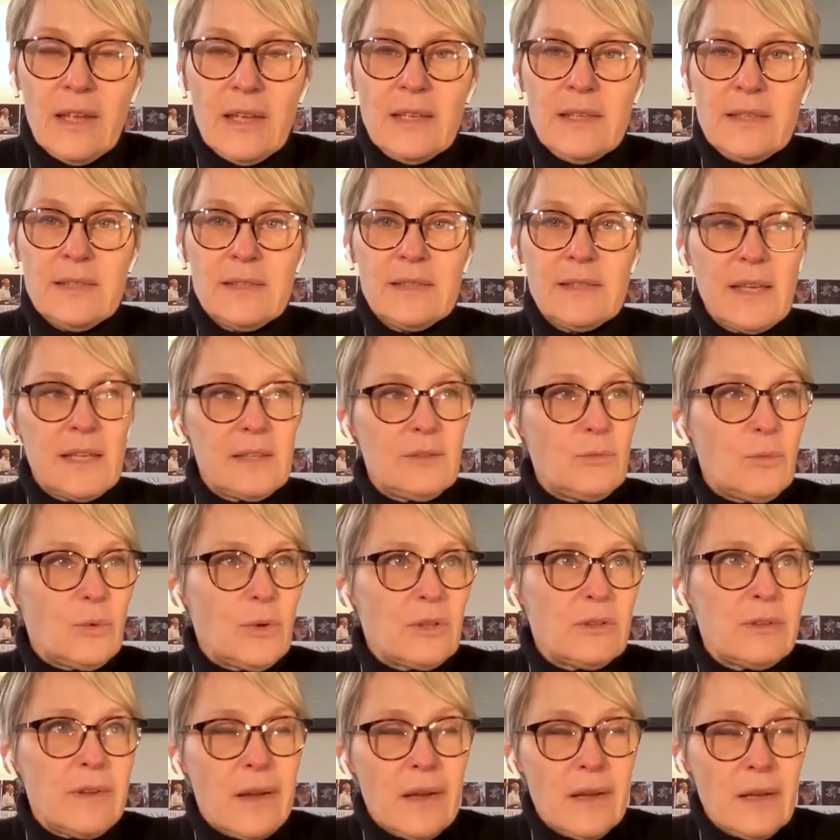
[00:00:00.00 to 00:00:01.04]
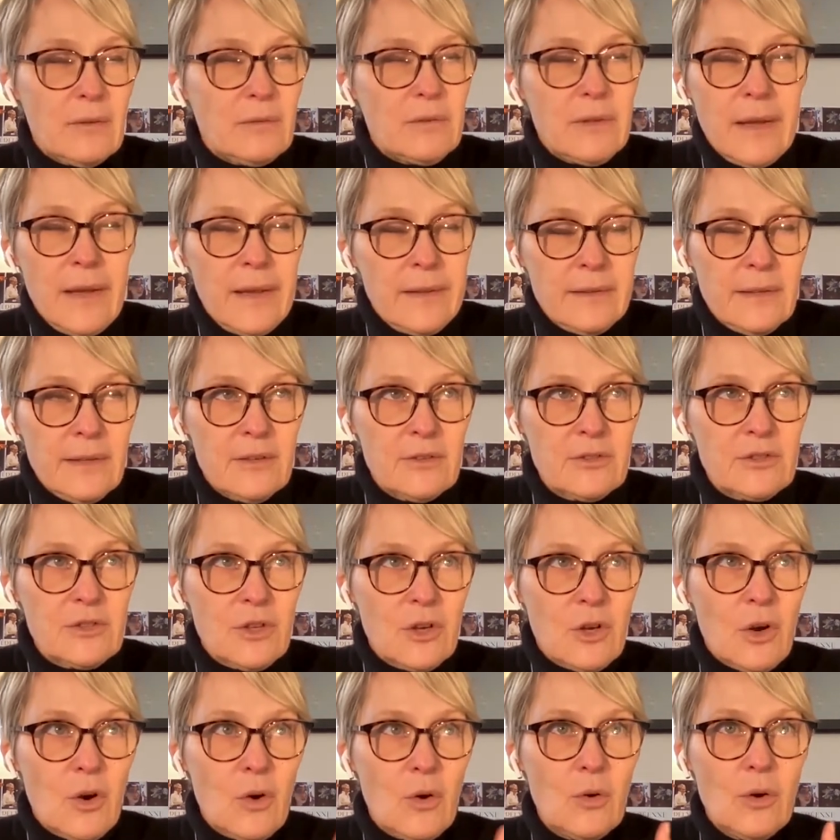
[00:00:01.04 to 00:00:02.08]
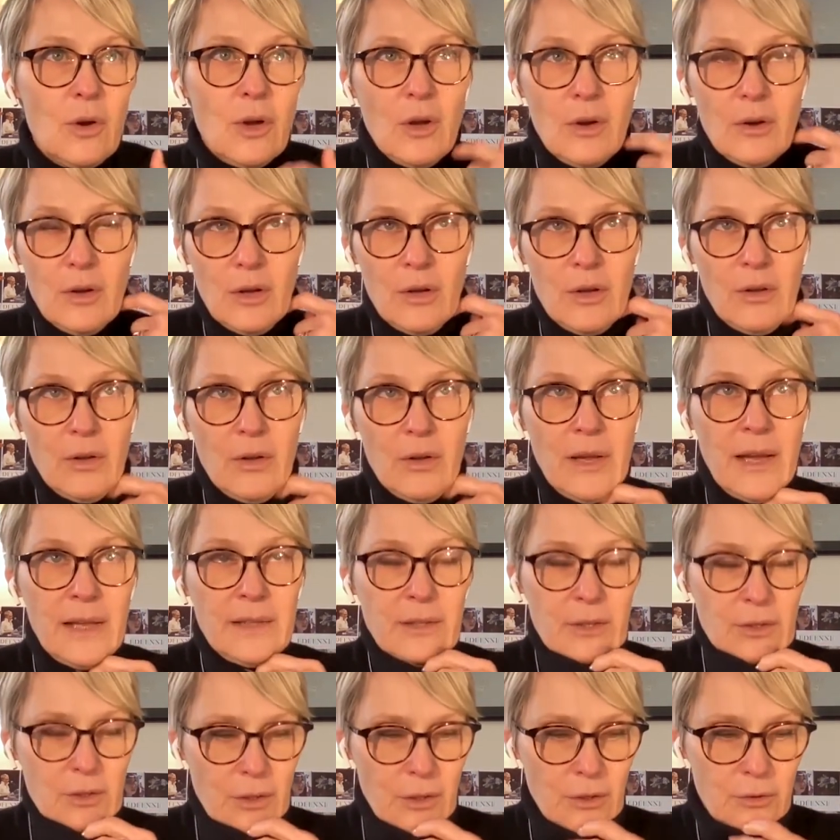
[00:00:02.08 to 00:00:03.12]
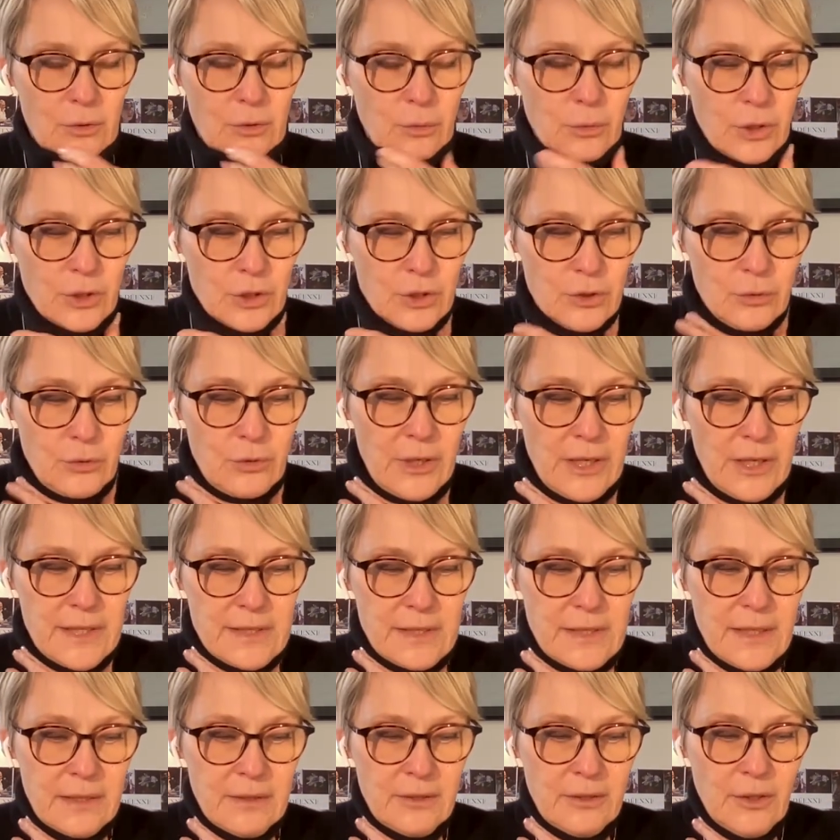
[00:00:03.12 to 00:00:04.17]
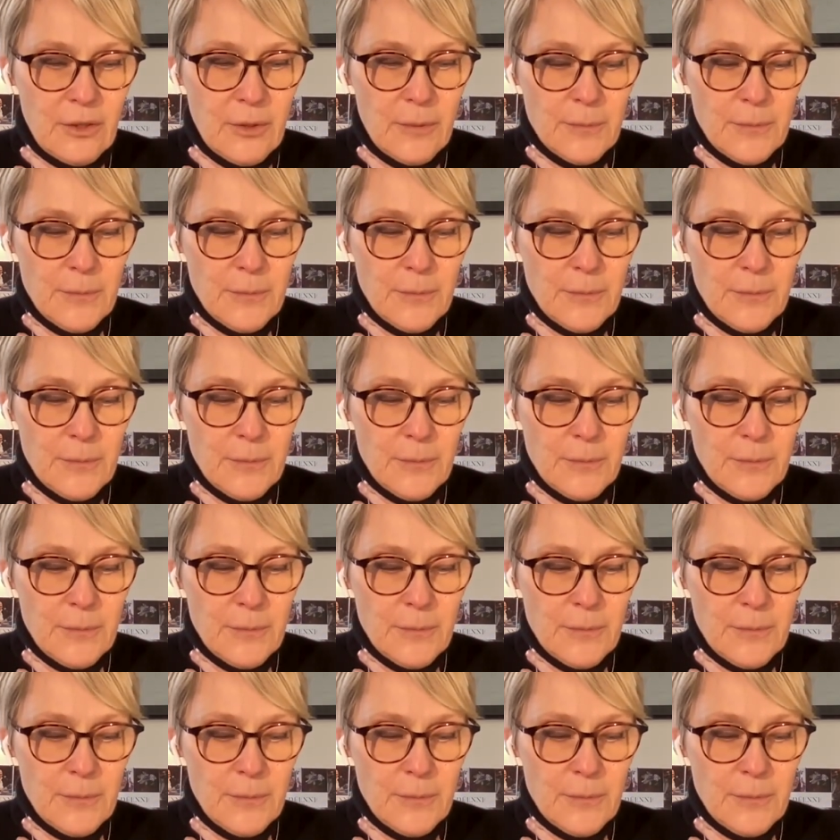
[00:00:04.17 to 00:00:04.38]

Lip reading: he said 8 years ago to a journalist that